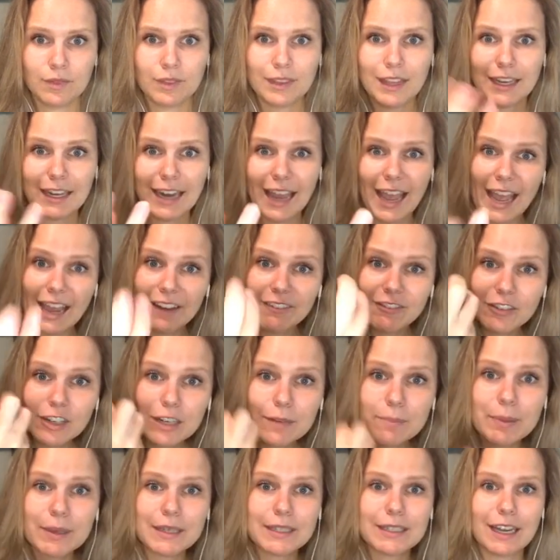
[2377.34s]
Then
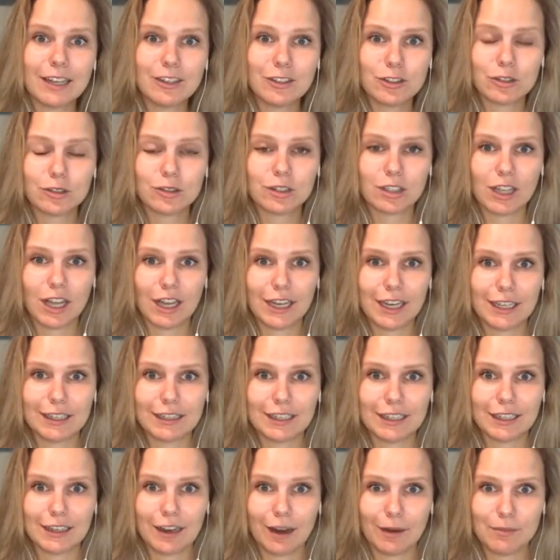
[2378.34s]
every potential client
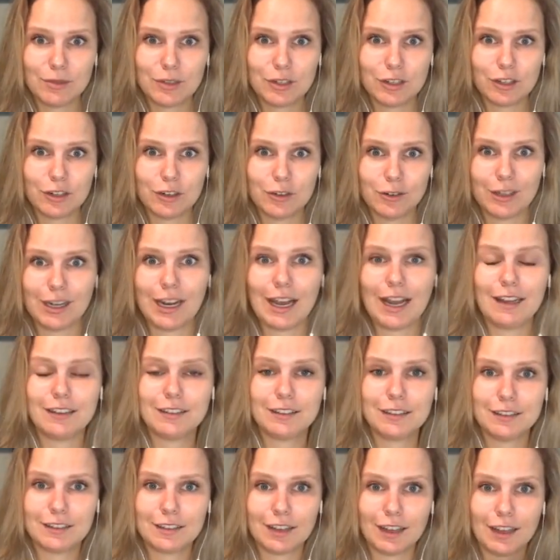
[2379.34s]
that comes to you and
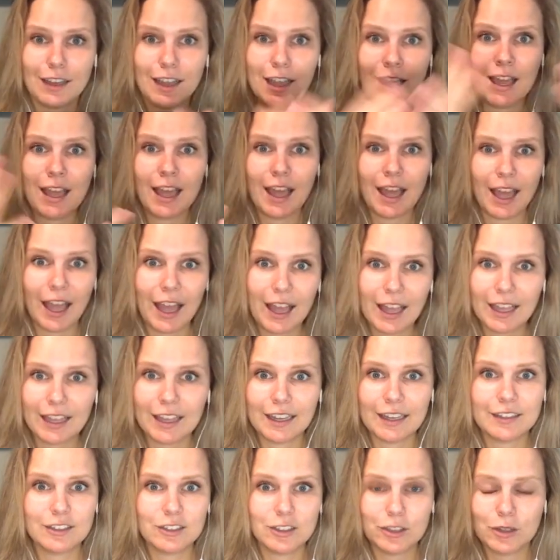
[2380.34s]
asks like,
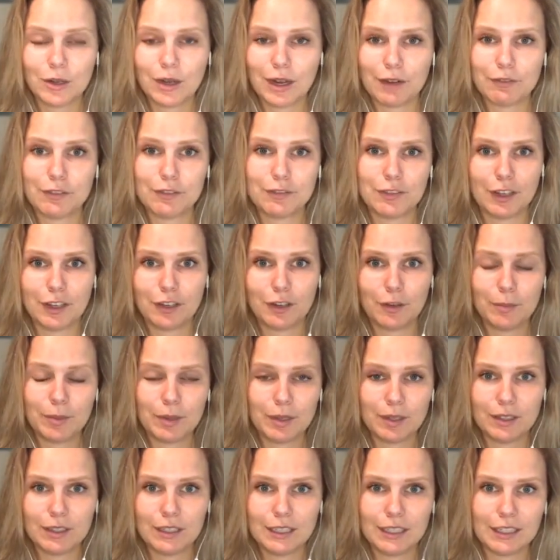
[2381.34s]
hey, do you have
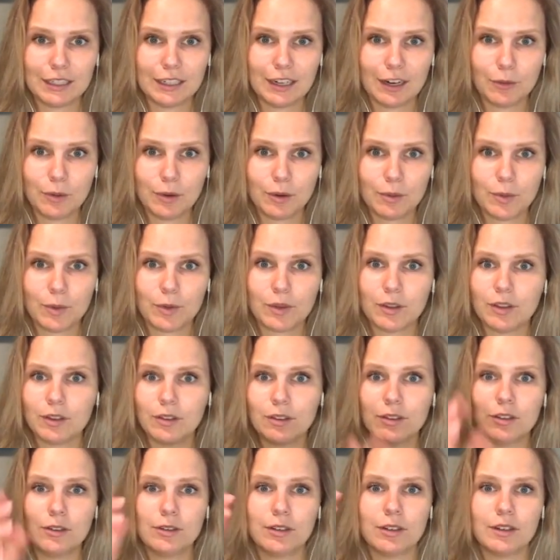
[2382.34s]
availability? Can I work with you?
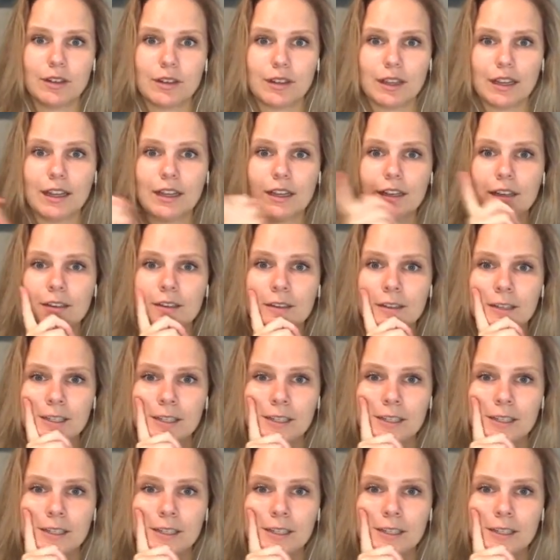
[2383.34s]
You can think,